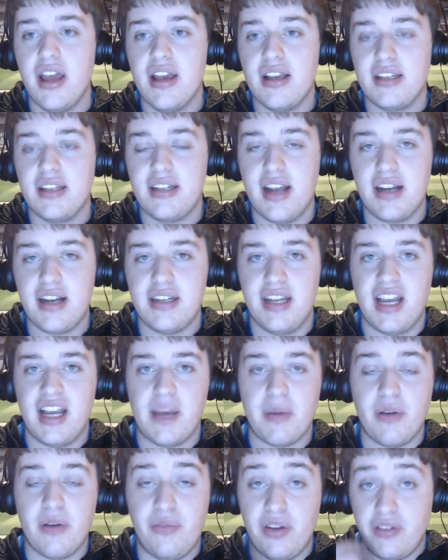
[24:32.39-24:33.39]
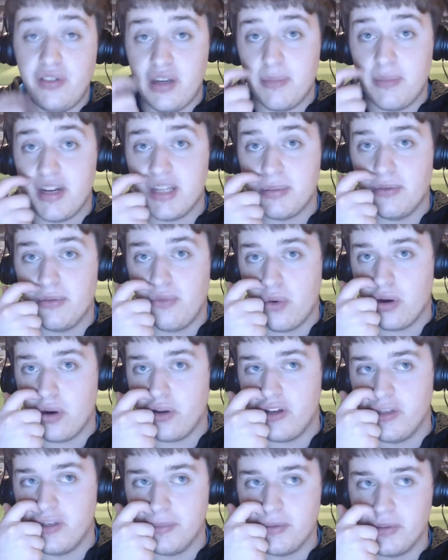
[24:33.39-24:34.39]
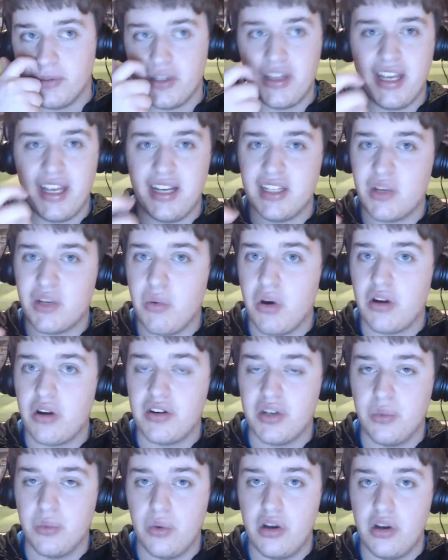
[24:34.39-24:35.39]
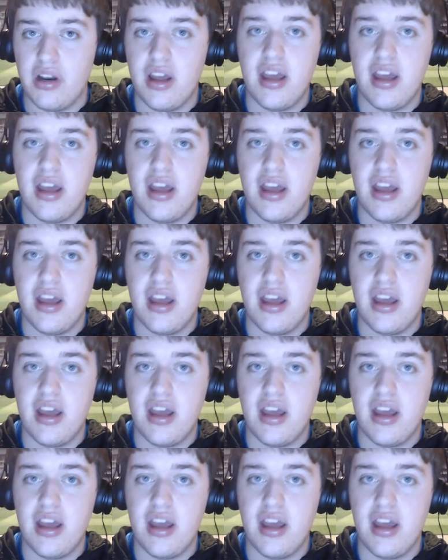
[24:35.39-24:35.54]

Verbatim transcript: starting about fifteen minutes before lineups, which I think is quarter to one.